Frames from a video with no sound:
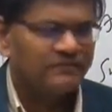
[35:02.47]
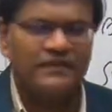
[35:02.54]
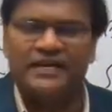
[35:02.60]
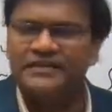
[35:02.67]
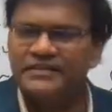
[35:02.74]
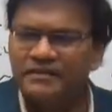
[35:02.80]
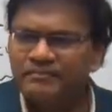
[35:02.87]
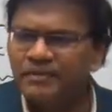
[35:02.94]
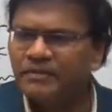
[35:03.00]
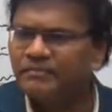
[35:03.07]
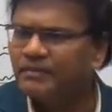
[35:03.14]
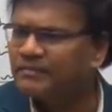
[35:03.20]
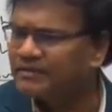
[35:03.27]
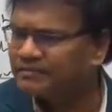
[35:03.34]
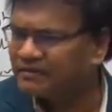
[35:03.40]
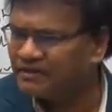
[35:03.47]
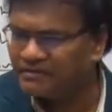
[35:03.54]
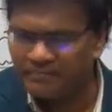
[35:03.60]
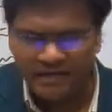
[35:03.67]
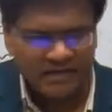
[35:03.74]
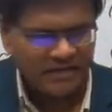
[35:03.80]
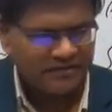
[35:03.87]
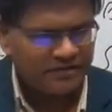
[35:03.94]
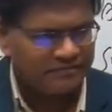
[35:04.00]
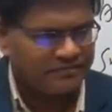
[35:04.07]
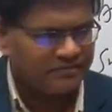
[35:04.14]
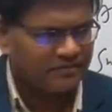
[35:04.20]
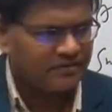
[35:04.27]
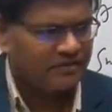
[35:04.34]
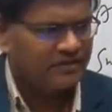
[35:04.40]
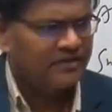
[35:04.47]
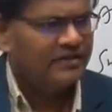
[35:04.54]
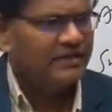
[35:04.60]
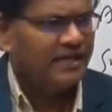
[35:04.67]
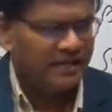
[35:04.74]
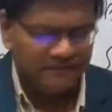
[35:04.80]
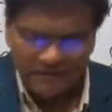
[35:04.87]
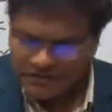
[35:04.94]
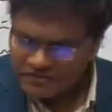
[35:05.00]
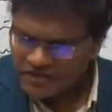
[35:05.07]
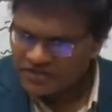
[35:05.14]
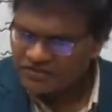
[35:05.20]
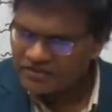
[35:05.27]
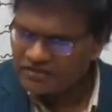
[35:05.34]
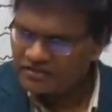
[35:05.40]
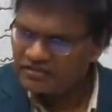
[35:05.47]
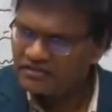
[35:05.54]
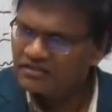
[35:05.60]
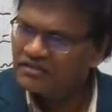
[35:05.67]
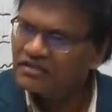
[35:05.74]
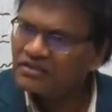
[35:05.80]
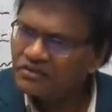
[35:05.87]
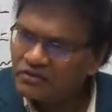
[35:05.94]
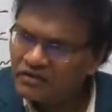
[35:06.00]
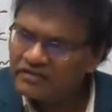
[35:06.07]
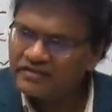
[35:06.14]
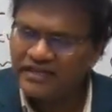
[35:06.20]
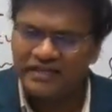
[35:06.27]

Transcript: For example, public-private partnerships, infrastructure, coal